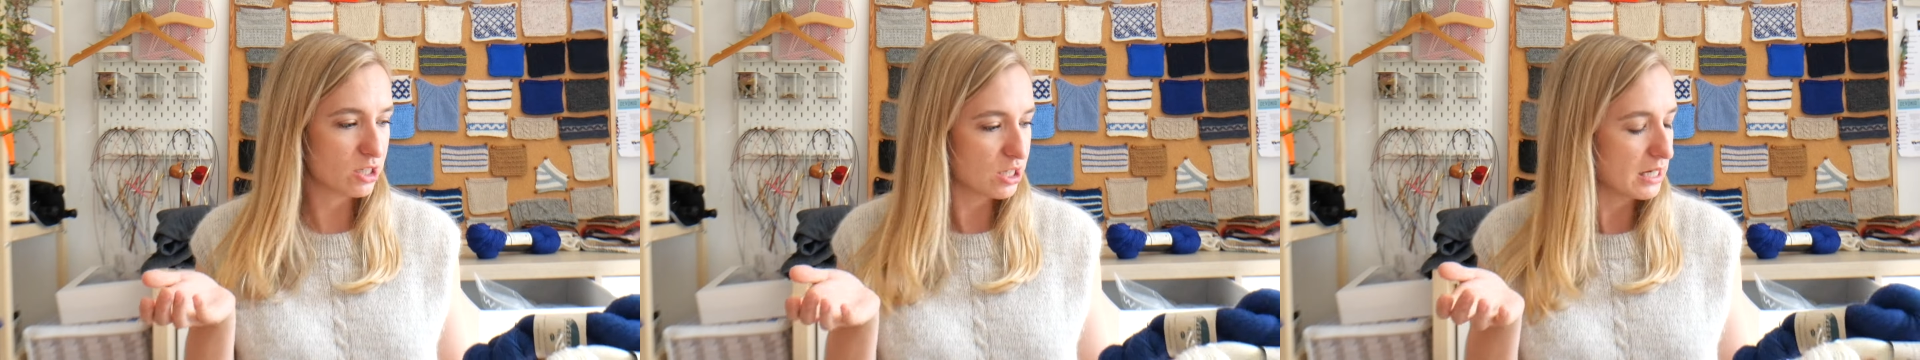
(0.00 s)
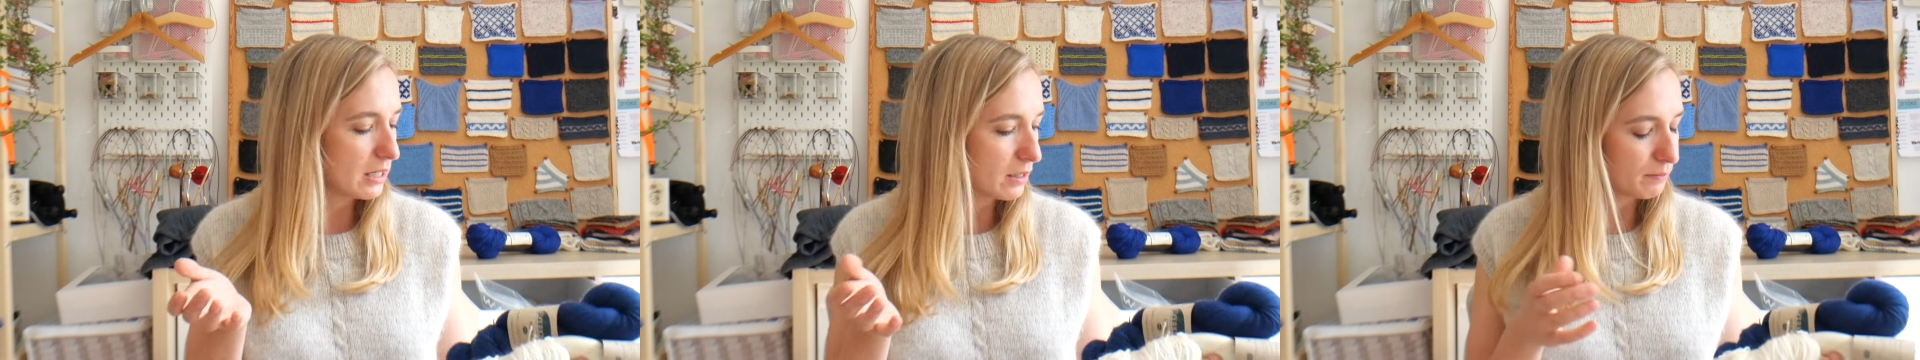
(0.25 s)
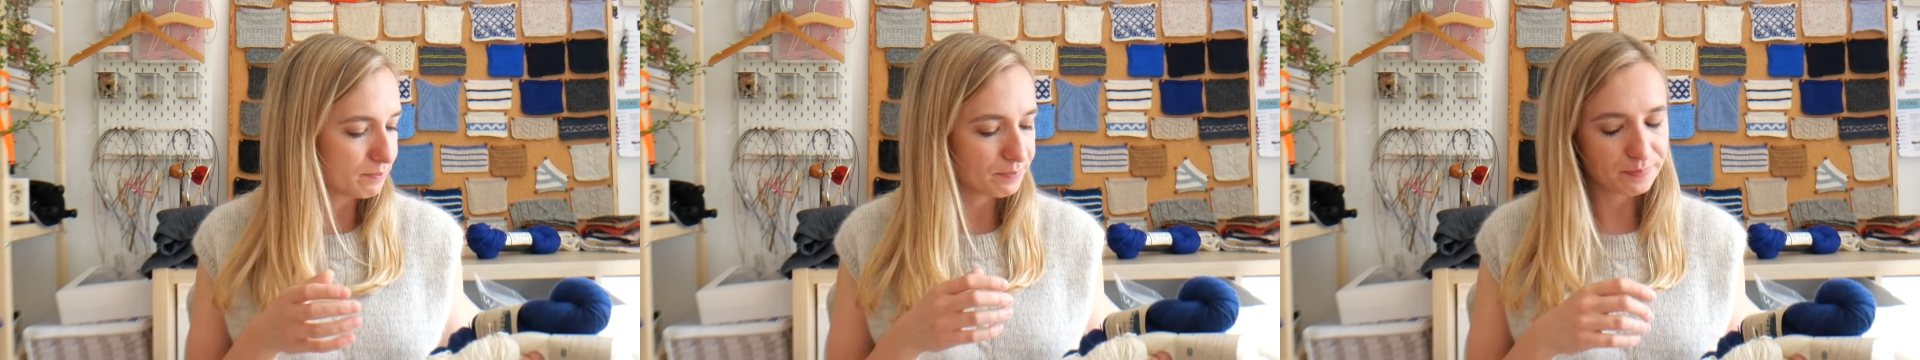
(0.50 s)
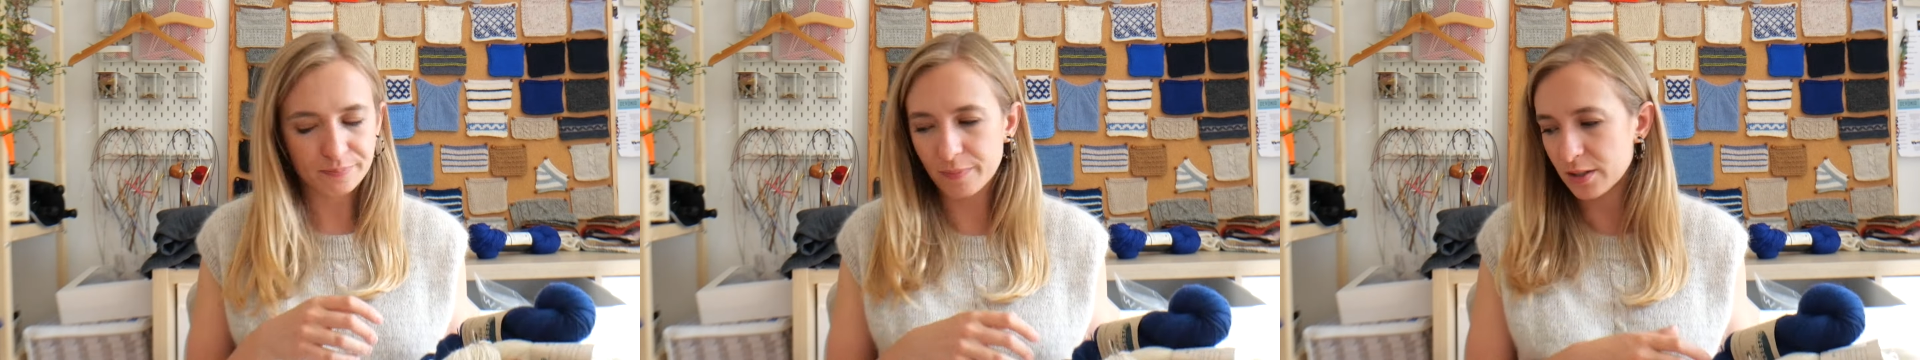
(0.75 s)
chic.
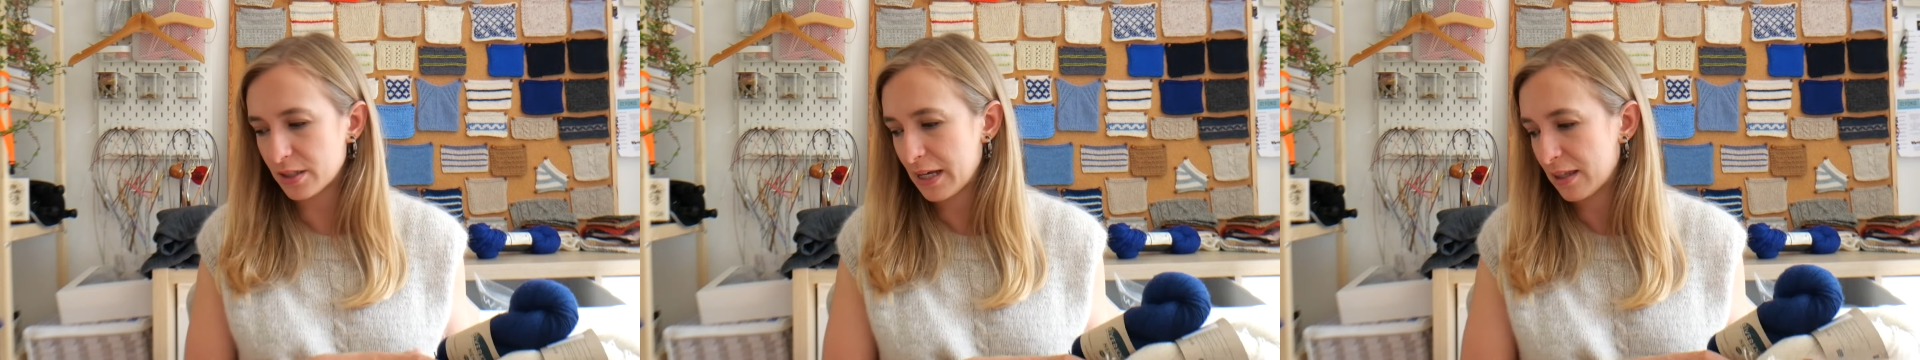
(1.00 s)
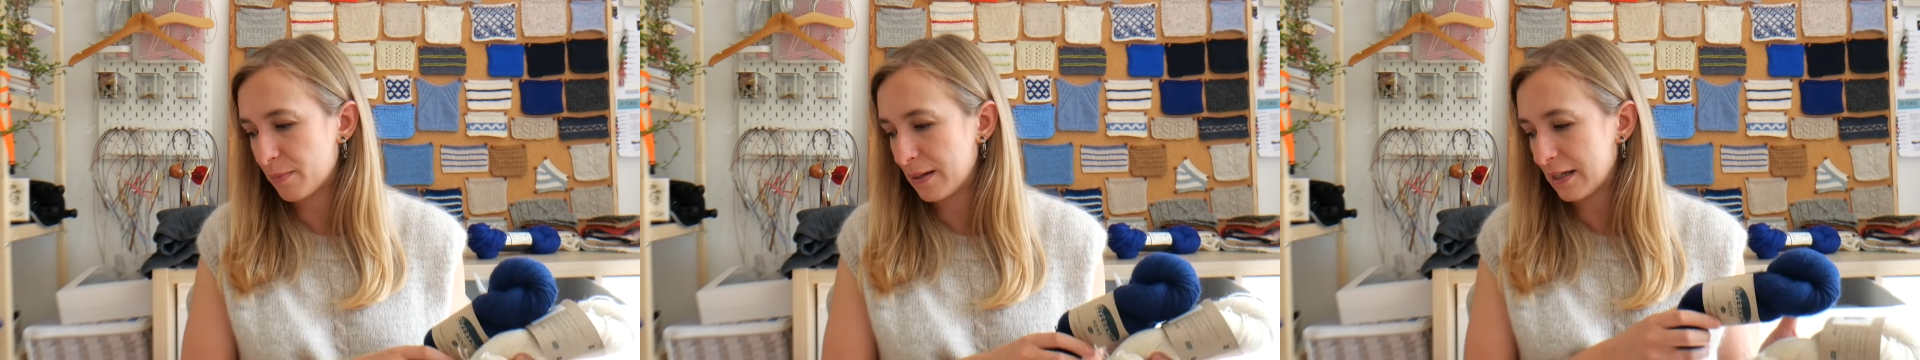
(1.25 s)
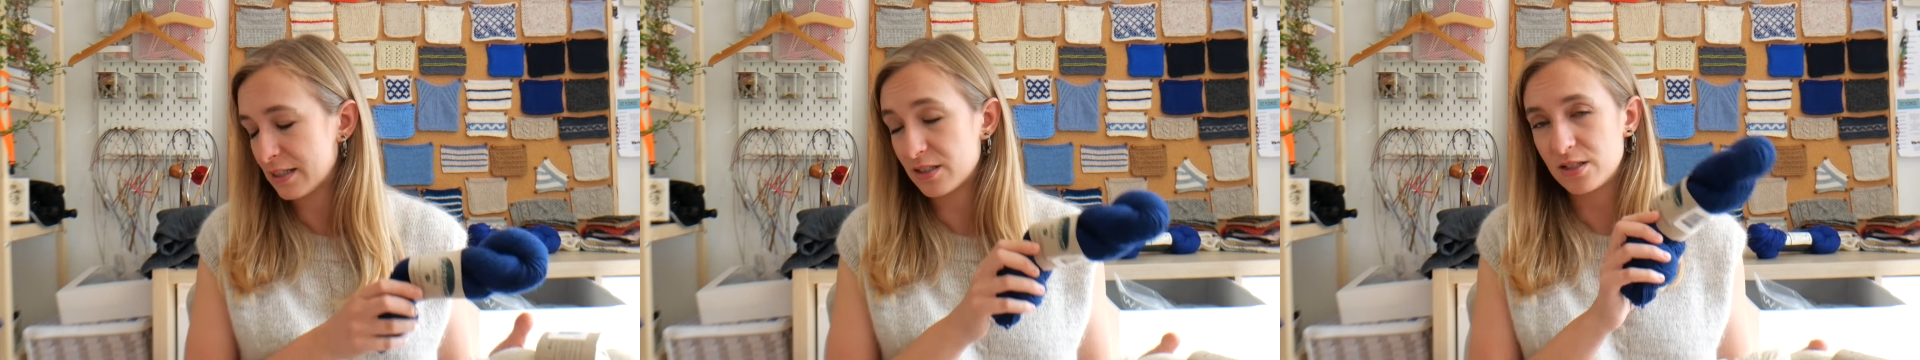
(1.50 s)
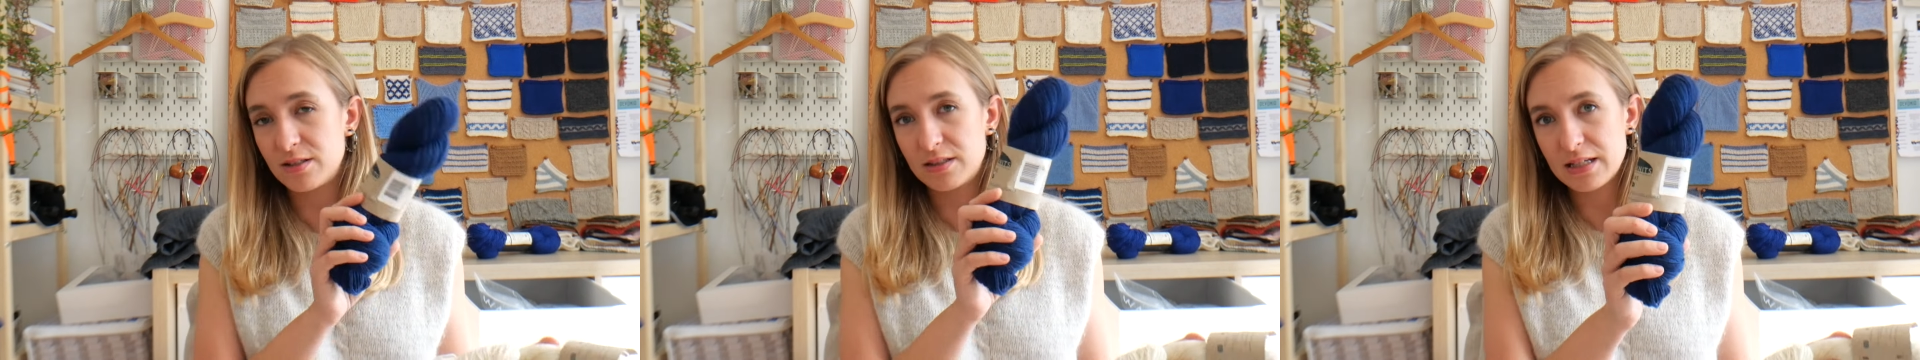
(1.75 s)
So yeah, the plan
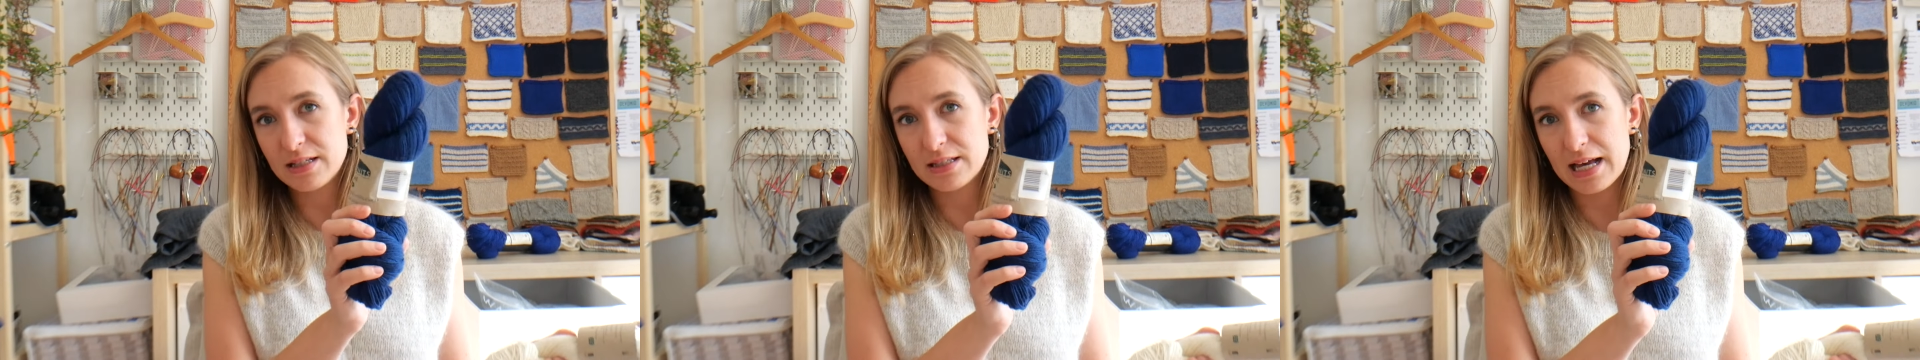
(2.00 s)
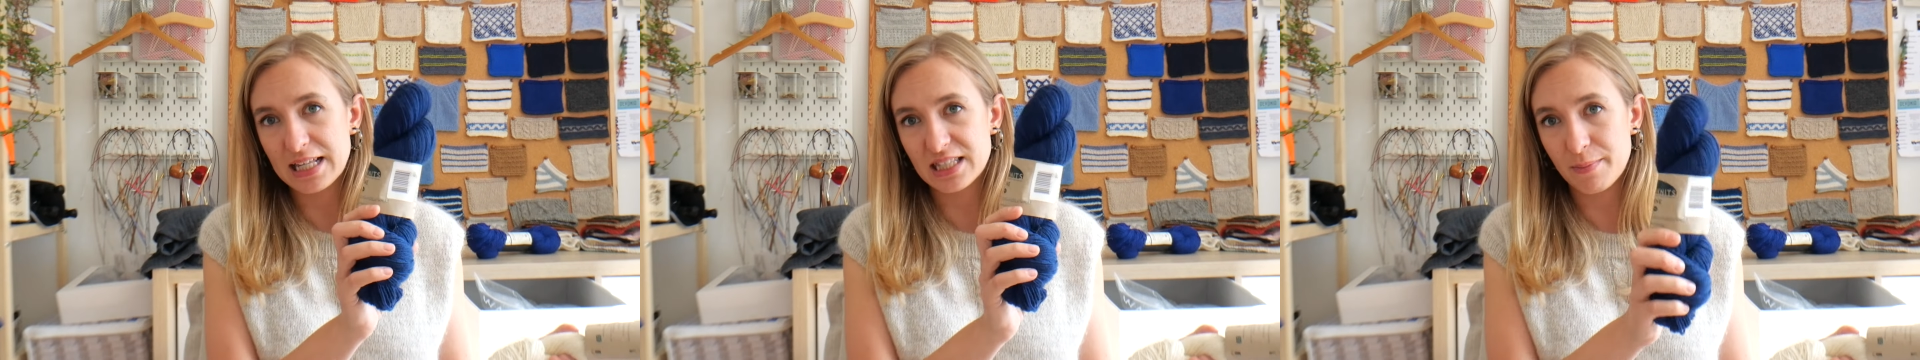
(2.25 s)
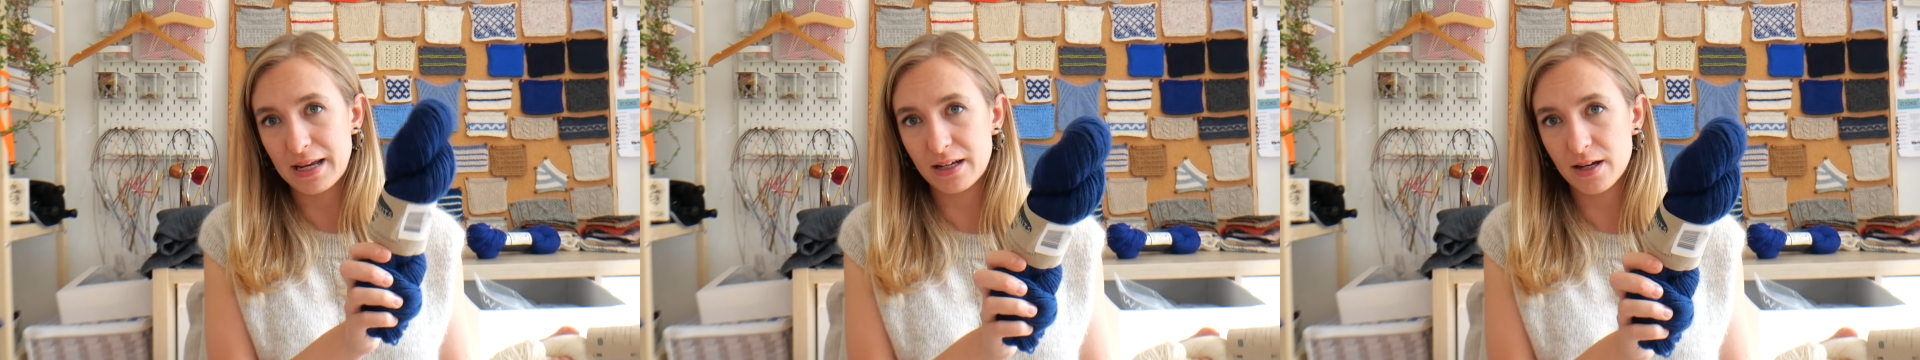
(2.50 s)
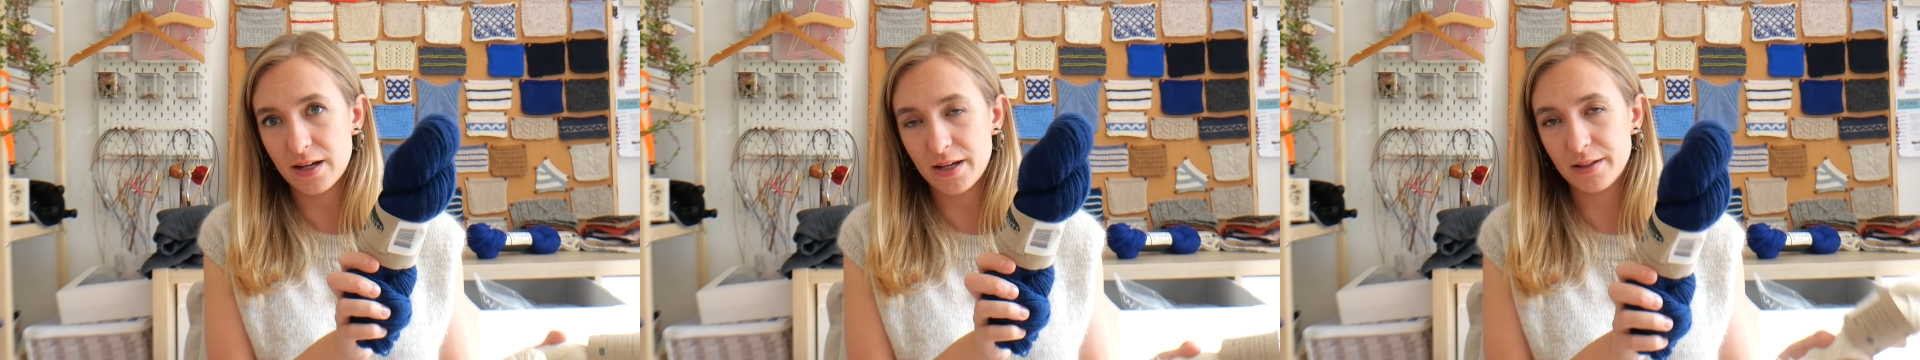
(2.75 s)
is to use this as the main
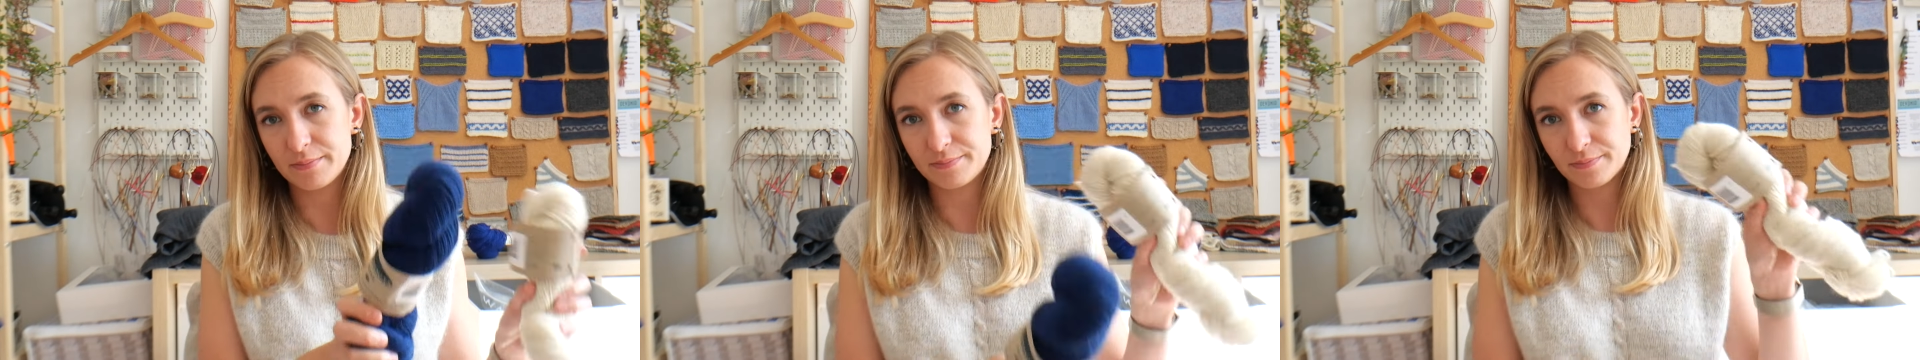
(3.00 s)
colour.